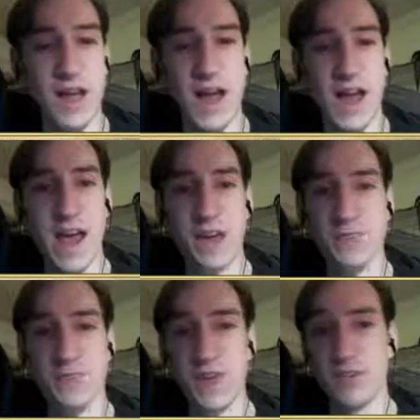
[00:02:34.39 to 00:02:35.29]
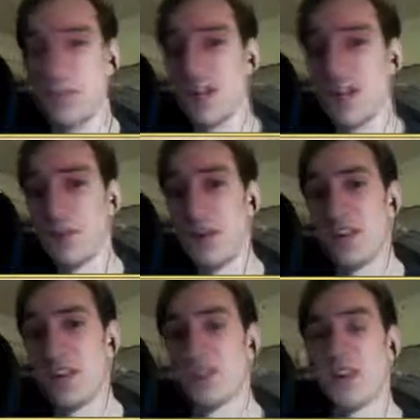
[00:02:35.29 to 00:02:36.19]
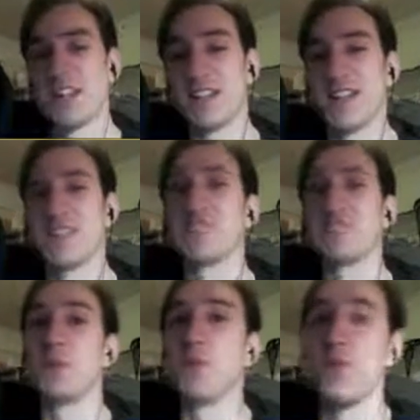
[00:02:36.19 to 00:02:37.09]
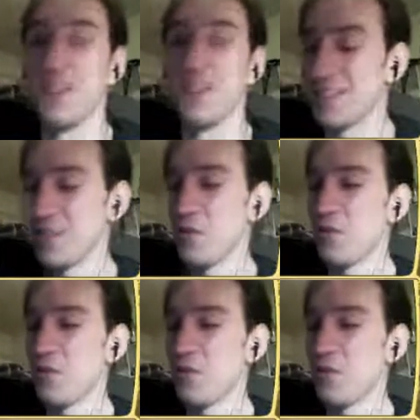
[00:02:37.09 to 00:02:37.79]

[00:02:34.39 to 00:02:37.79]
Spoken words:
I've never seen anybody else try to stasis people with it, so